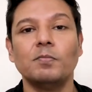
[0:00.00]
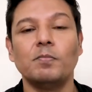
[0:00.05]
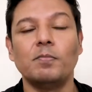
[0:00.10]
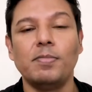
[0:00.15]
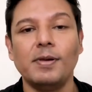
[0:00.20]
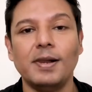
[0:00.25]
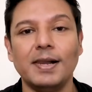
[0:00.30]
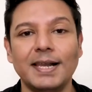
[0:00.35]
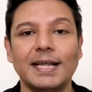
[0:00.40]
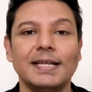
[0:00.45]

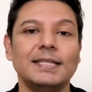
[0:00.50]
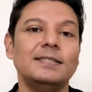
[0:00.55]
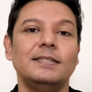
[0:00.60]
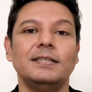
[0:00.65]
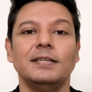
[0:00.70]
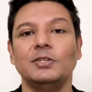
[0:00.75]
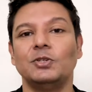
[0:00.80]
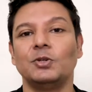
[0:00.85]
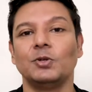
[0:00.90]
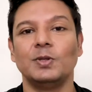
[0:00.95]
blends
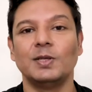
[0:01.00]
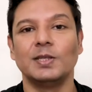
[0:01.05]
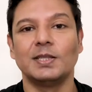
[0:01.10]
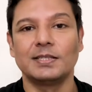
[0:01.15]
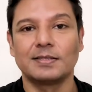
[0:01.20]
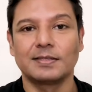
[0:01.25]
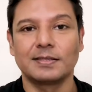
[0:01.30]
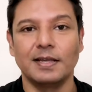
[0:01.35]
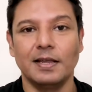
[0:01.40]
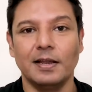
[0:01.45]
into the
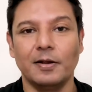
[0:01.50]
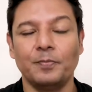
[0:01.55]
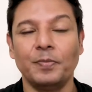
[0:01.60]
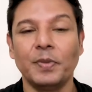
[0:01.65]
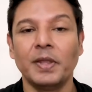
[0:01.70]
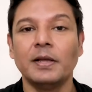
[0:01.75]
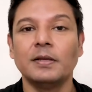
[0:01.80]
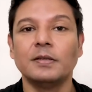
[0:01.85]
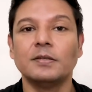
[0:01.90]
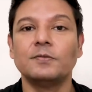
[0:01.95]
skin.
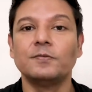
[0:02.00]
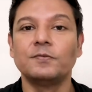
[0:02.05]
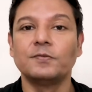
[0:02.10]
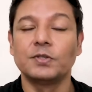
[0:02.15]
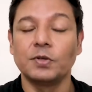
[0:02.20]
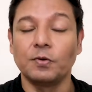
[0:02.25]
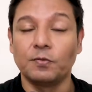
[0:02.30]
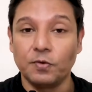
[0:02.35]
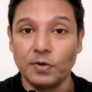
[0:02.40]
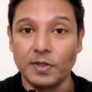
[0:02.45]

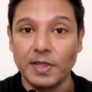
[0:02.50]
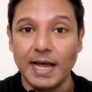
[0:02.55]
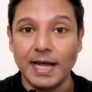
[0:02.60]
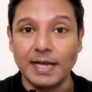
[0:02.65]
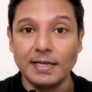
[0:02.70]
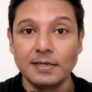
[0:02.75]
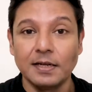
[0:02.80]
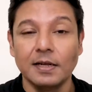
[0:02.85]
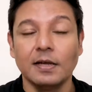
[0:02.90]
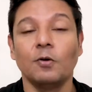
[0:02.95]
So for
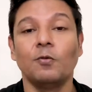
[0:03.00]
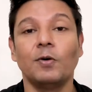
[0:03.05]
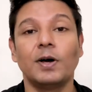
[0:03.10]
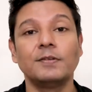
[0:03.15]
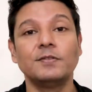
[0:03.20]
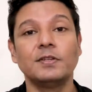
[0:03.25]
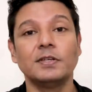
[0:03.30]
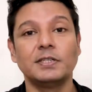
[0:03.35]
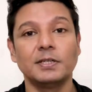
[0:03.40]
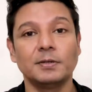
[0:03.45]
that, one
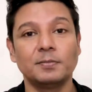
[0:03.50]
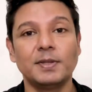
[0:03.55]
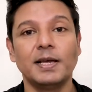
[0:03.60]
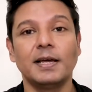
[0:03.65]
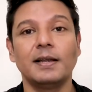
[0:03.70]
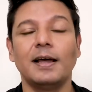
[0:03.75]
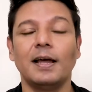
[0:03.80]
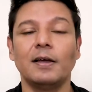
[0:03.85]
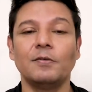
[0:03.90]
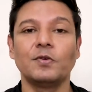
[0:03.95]
of the tips
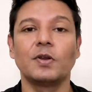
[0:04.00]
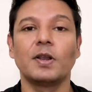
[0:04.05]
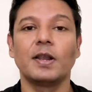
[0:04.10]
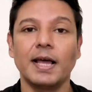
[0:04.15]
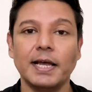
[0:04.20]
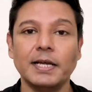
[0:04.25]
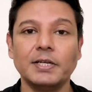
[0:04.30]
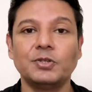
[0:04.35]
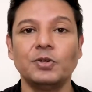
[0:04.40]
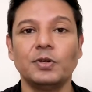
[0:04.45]
that I would
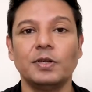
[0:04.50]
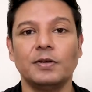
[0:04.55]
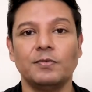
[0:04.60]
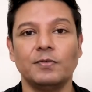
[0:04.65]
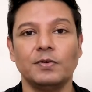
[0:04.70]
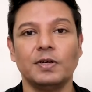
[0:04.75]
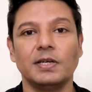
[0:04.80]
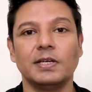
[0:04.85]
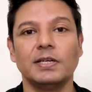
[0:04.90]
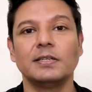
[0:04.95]
like to
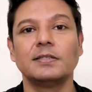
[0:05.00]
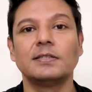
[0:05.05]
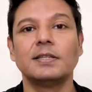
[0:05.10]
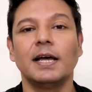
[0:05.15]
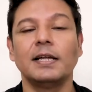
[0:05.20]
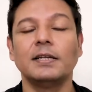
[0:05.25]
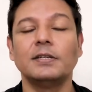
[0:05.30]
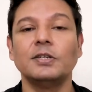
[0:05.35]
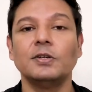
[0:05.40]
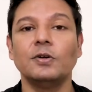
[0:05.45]
give you is
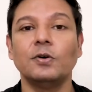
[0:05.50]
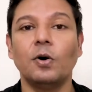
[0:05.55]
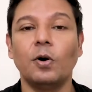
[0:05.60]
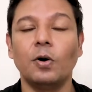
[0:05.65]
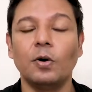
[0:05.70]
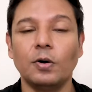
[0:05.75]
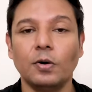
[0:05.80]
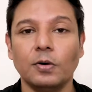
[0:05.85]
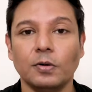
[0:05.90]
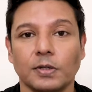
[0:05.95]
that
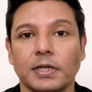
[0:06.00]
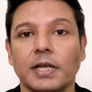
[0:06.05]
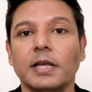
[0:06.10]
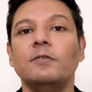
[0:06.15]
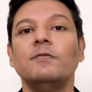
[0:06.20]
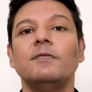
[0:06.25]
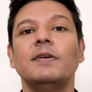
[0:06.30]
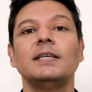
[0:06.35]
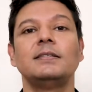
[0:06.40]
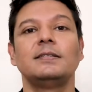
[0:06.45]

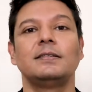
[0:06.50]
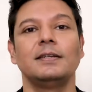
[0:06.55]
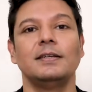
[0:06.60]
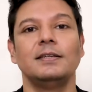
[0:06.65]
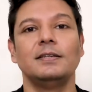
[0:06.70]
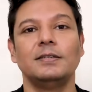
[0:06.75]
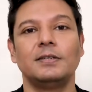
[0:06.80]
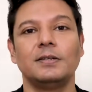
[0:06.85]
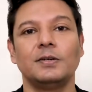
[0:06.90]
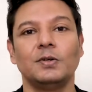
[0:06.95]
invest
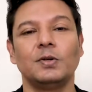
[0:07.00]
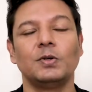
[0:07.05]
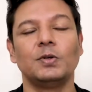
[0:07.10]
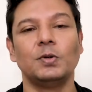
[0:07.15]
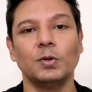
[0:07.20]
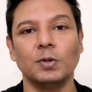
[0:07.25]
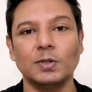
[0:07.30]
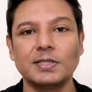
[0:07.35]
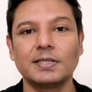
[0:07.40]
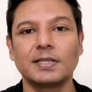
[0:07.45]
into
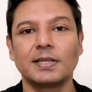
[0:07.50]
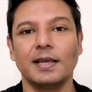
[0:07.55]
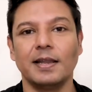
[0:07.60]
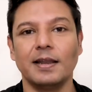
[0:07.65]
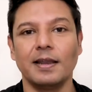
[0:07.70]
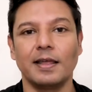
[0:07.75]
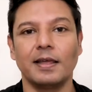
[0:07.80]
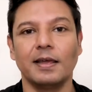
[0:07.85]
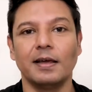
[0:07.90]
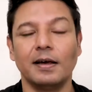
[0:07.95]
good
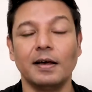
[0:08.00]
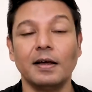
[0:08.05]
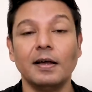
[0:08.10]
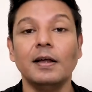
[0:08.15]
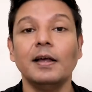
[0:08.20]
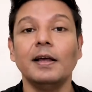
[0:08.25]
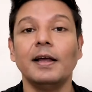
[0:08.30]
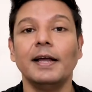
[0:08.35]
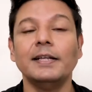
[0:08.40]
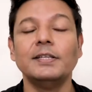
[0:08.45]
skincare.
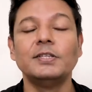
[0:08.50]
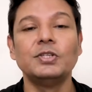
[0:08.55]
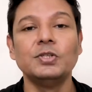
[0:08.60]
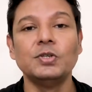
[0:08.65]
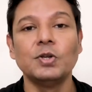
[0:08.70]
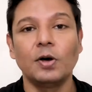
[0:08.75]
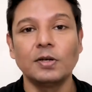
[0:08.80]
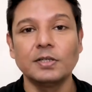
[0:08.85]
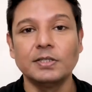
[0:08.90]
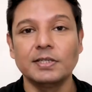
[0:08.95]
It's
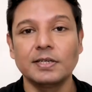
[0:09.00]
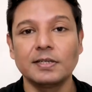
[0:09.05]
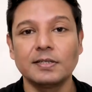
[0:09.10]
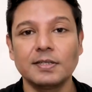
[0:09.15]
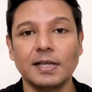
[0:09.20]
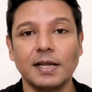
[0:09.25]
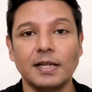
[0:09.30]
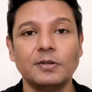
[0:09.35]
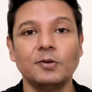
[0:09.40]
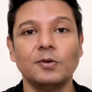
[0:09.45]
not just
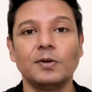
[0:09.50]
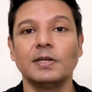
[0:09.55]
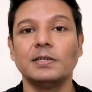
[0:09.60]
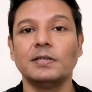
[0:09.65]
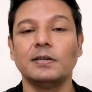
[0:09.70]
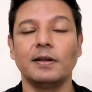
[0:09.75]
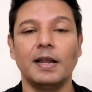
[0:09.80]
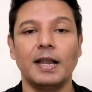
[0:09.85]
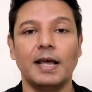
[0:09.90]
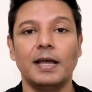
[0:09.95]
that you can
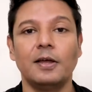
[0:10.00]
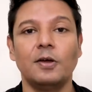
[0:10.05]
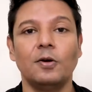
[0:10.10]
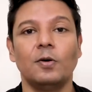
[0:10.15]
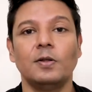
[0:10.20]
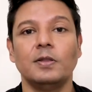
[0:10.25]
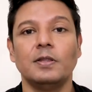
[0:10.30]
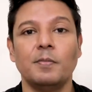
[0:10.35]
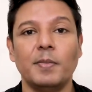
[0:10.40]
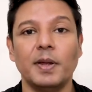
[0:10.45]
rely
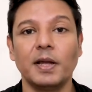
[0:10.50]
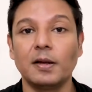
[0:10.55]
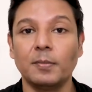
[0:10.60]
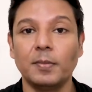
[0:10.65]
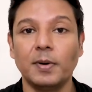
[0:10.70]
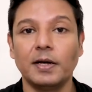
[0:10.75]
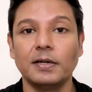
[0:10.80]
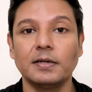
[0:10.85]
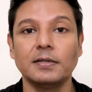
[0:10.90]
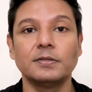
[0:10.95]
on the
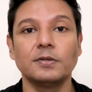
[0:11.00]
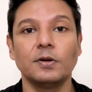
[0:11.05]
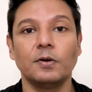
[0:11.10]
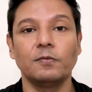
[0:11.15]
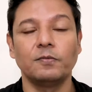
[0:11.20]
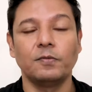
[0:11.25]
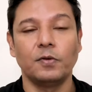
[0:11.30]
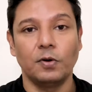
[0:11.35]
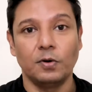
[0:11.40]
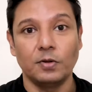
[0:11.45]
makeup artist
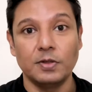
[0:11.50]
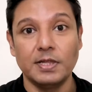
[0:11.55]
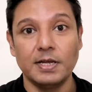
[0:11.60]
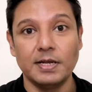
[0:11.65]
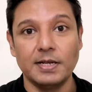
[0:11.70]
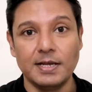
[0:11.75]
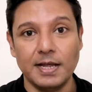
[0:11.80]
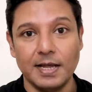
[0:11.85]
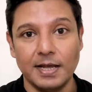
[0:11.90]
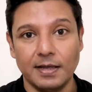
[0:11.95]
for on the
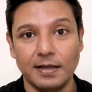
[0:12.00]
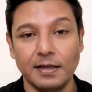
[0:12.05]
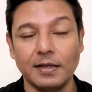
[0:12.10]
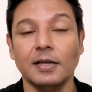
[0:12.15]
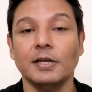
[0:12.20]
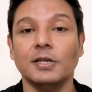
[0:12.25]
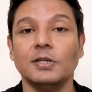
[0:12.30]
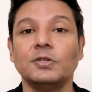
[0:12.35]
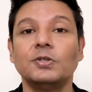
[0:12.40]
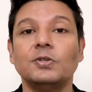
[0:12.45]
day
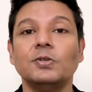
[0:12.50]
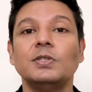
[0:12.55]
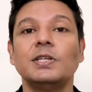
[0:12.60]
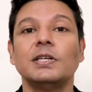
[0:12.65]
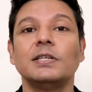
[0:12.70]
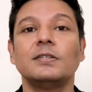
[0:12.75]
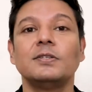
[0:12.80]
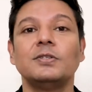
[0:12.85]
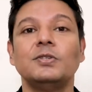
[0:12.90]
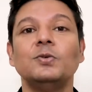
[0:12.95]
to
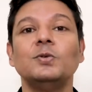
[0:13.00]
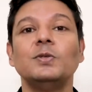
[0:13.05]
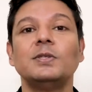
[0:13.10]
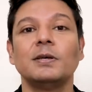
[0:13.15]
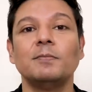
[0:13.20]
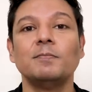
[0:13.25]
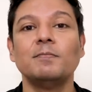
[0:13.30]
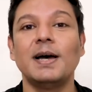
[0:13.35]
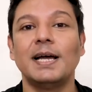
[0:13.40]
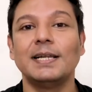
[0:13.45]
just do
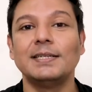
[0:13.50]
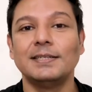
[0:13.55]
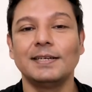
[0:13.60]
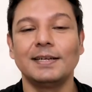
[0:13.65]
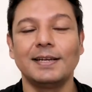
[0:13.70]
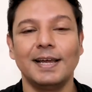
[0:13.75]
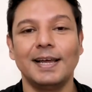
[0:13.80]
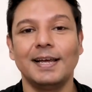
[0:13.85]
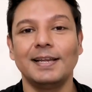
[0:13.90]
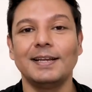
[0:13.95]
some magic
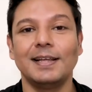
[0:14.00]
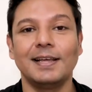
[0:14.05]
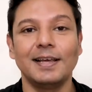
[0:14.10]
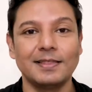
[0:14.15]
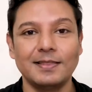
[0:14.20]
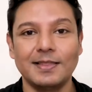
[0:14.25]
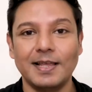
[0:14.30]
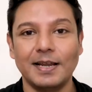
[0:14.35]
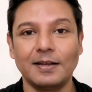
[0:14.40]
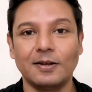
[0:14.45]
and
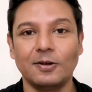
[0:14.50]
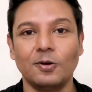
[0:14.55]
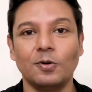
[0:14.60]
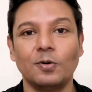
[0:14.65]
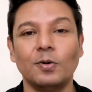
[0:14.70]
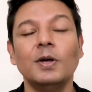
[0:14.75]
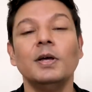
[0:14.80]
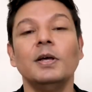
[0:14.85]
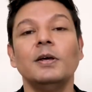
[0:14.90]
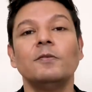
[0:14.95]
get that
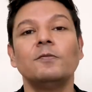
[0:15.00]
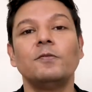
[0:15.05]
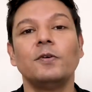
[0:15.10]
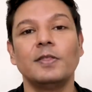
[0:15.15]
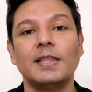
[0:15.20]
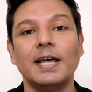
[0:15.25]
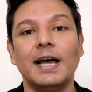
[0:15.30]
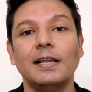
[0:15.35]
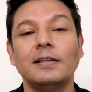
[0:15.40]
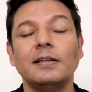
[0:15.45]
glow. For
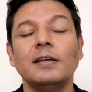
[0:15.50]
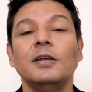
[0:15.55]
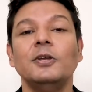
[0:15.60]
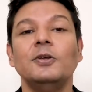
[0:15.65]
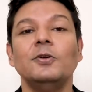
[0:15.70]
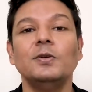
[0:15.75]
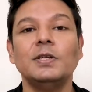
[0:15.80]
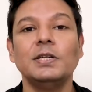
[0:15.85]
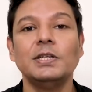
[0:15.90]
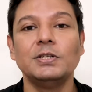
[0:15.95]
that,
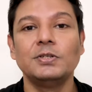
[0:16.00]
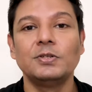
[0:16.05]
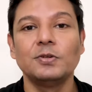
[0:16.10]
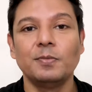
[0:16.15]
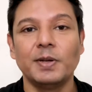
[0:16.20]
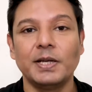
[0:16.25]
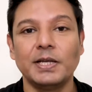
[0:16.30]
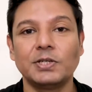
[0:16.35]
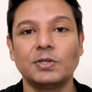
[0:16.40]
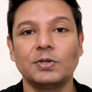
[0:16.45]
you need to
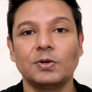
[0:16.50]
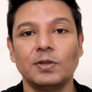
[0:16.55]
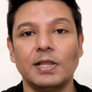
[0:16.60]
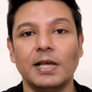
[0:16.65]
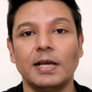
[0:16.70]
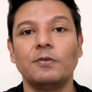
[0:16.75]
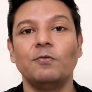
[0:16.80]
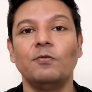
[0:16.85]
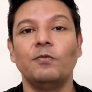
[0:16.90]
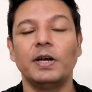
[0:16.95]
make sure
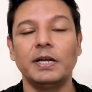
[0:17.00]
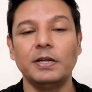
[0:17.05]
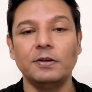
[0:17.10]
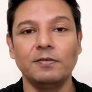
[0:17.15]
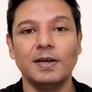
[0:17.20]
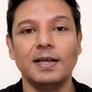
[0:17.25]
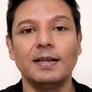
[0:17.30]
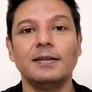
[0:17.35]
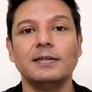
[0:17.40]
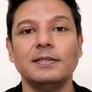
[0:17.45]
that very
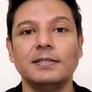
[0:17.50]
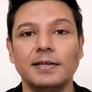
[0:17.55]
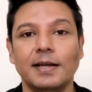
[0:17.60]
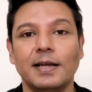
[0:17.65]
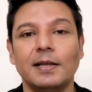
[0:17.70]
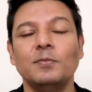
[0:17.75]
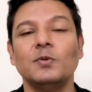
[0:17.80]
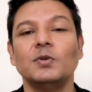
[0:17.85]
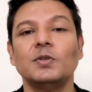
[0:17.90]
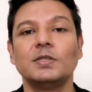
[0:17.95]
well in
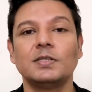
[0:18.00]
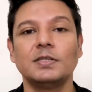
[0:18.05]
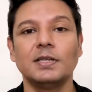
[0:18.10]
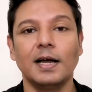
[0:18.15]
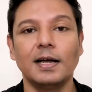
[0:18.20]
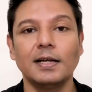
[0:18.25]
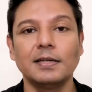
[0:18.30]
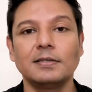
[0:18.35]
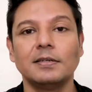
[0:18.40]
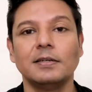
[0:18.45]
time you
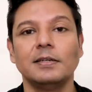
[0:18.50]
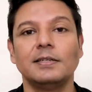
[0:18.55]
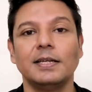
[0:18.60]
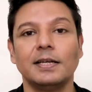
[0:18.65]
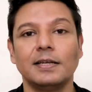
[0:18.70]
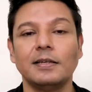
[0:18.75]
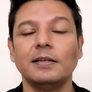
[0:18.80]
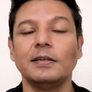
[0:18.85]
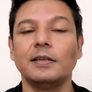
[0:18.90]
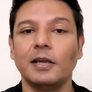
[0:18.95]
start
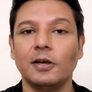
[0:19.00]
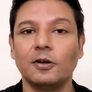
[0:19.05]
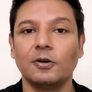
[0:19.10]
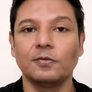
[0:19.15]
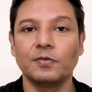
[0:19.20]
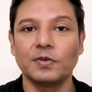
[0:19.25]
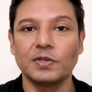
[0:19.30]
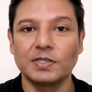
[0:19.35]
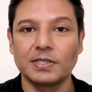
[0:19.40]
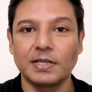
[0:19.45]
taking care
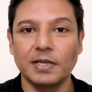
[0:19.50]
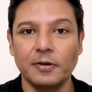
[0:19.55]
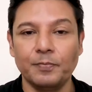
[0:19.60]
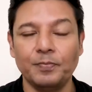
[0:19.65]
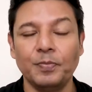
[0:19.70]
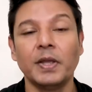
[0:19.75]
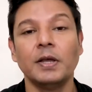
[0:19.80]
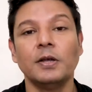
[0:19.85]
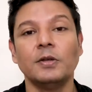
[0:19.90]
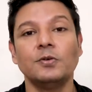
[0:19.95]
of your skin.
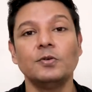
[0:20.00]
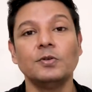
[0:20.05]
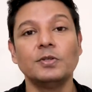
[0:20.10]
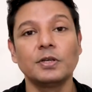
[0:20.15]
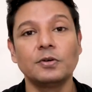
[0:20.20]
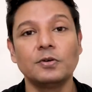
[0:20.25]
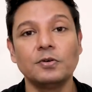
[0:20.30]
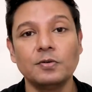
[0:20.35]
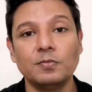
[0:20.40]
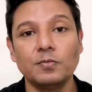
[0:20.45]
Use
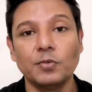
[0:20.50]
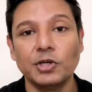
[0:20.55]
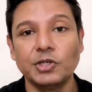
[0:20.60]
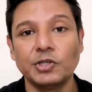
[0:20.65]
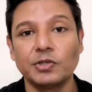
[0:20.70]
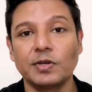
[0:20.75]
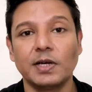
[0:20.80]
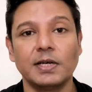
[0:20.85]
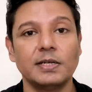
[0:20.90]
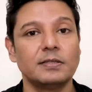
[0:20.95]
a good
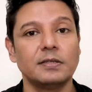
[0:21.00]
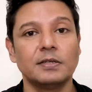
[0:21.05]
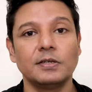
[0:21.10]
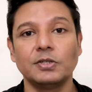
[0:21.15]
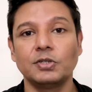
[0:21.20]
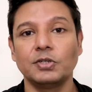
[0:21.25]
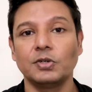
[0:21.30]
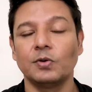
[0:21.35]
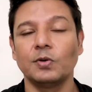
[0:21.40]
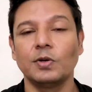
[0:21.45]

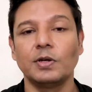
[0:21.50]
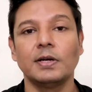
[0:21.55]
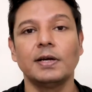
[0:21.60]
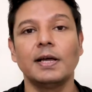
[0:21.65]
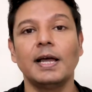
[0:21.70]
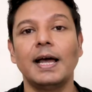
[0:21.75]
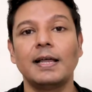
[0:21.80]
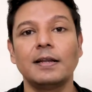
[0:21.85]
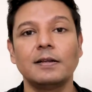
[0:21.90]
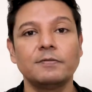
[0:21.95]
moisturizer,
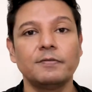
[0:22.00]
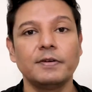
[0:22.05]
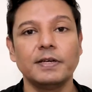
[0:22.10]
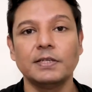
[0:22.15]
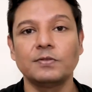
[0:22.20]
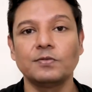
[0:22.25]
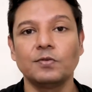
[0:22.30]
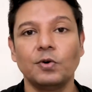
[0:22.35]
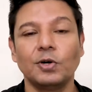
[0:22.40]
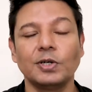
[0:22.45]
toner, and a
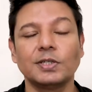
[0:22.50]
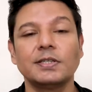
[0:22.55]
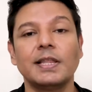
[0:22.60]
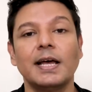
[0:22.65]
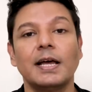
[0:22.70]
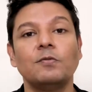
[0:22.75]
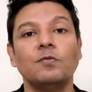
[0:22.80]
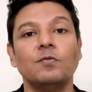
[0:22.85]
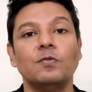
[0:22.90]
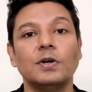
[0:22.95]
face wash
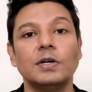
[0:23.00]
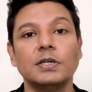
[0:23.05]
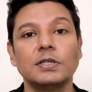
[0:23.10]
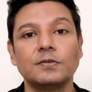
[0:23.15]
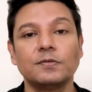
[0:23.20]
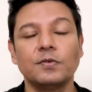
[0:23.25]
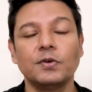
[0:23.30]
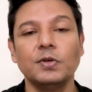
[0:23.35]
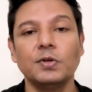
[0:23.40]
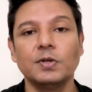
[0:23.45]
that works
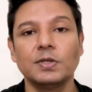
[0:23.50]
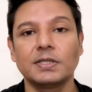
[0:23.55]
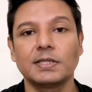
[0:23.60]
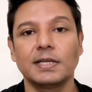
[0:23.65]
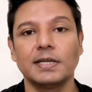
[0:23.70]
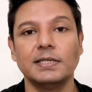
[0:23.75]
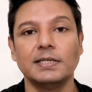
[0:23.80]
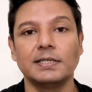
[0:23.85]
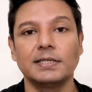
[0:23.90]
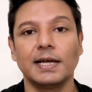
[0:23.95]
for your
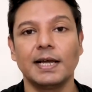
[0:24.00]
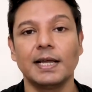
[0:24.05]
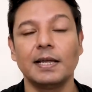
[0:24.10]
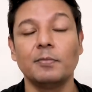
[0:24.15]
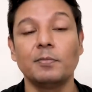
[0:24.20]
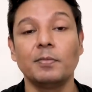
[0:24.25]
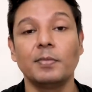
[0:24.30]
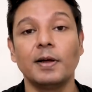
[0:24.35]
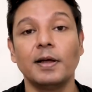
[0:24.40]
skin type,